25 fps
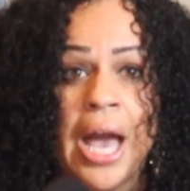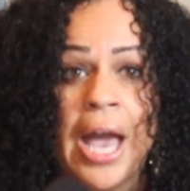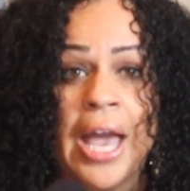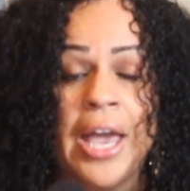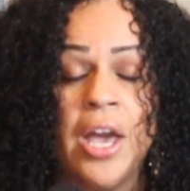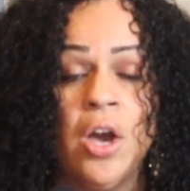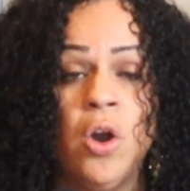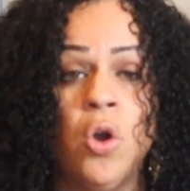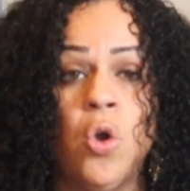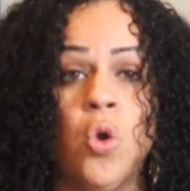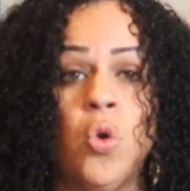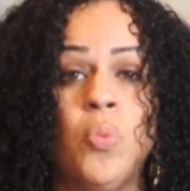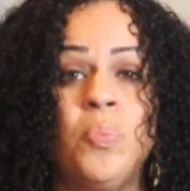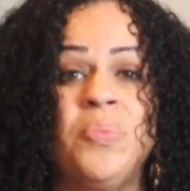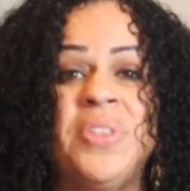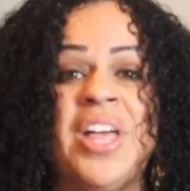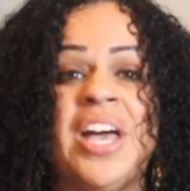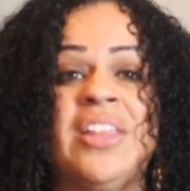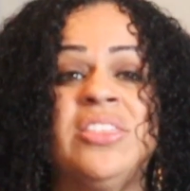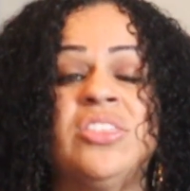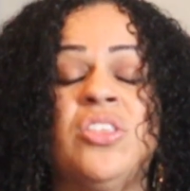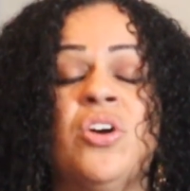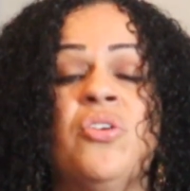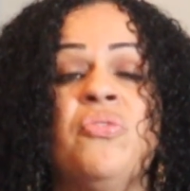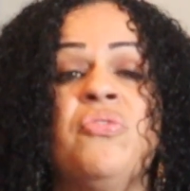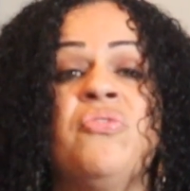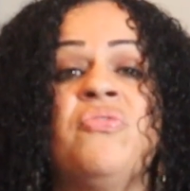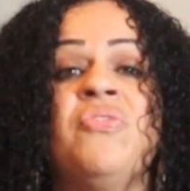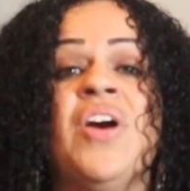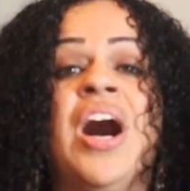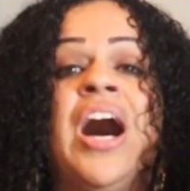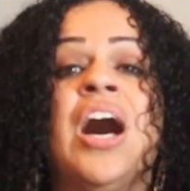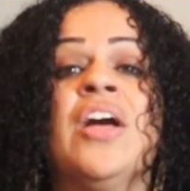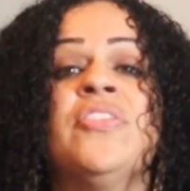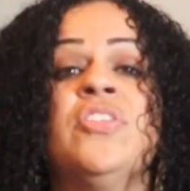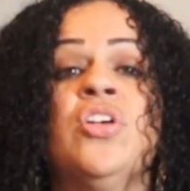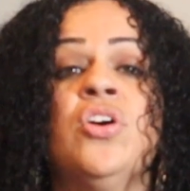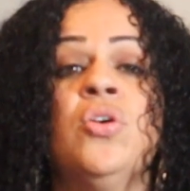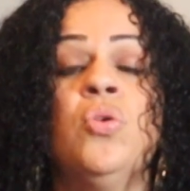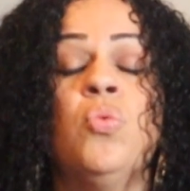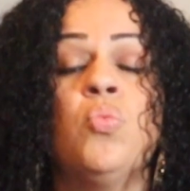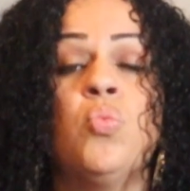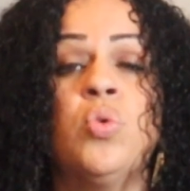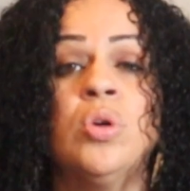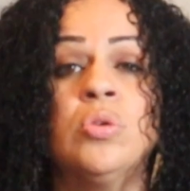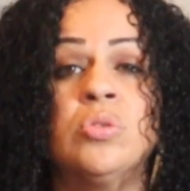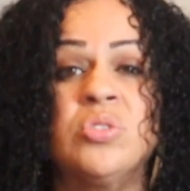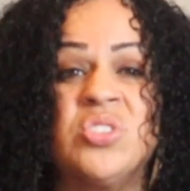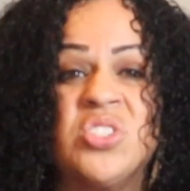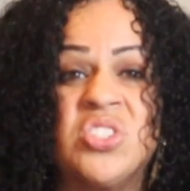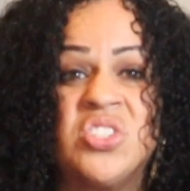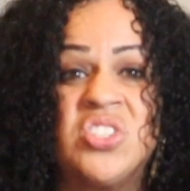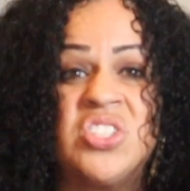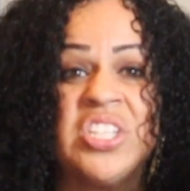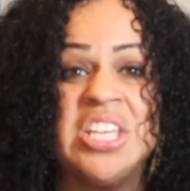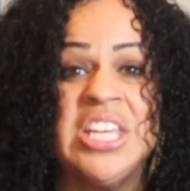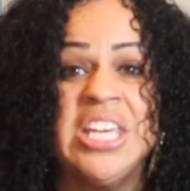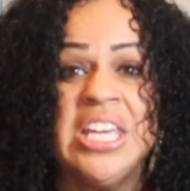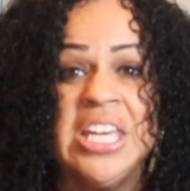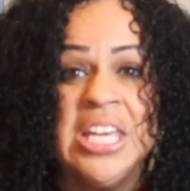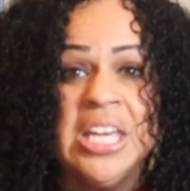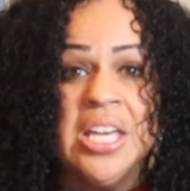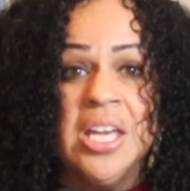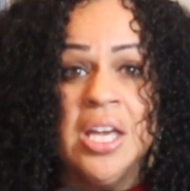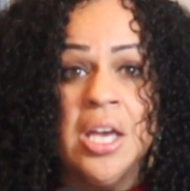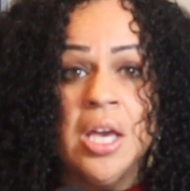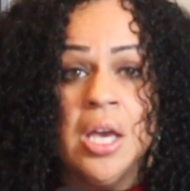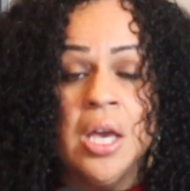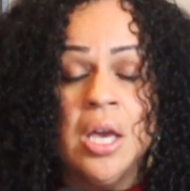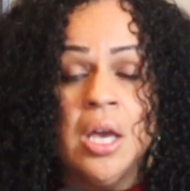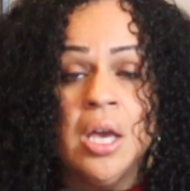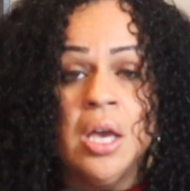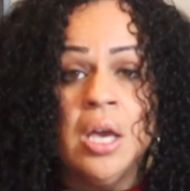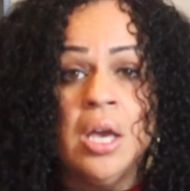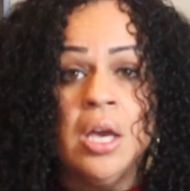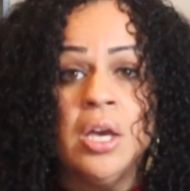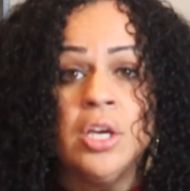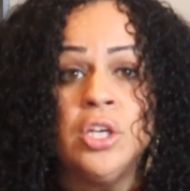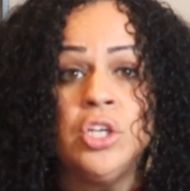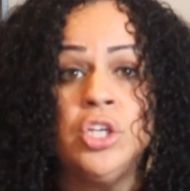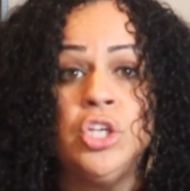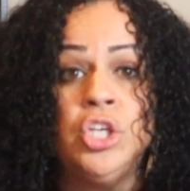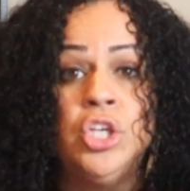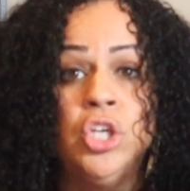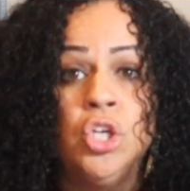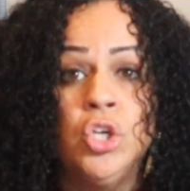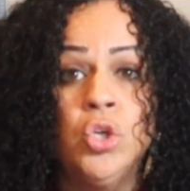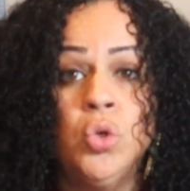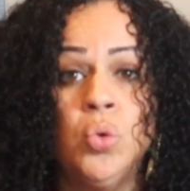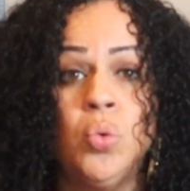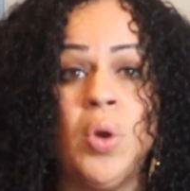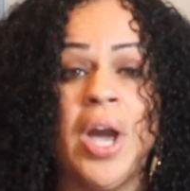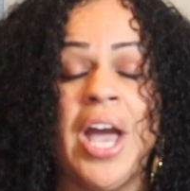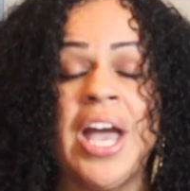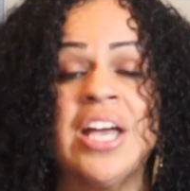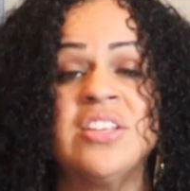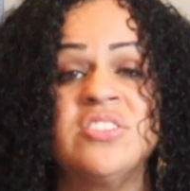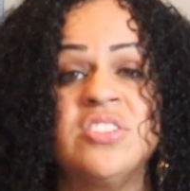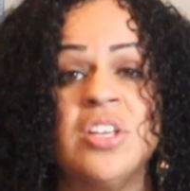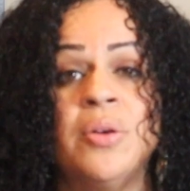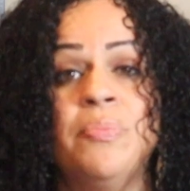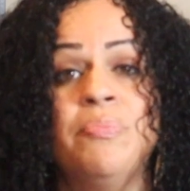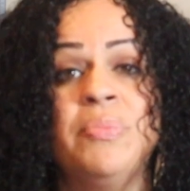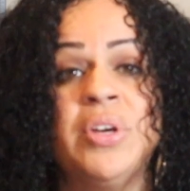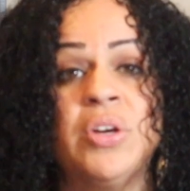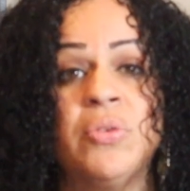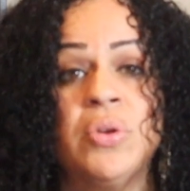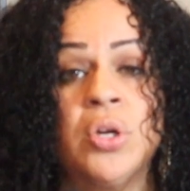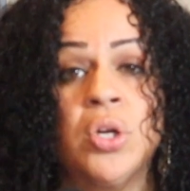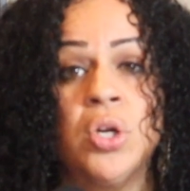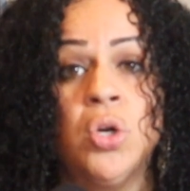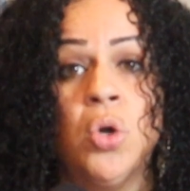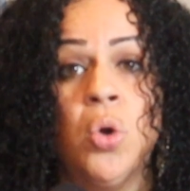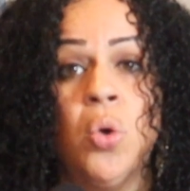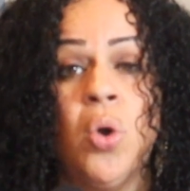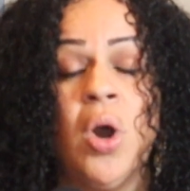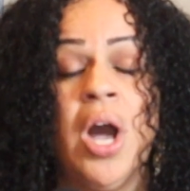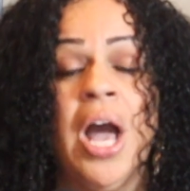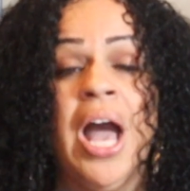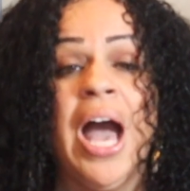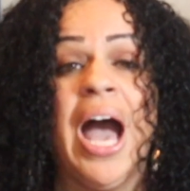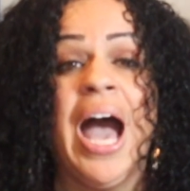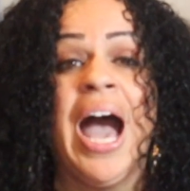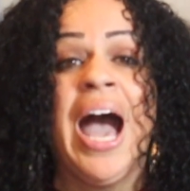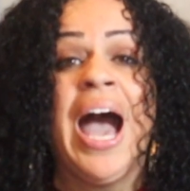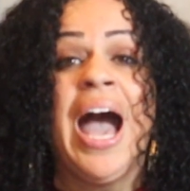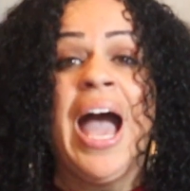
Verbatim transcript: I hope that the Father will see you as a miracle.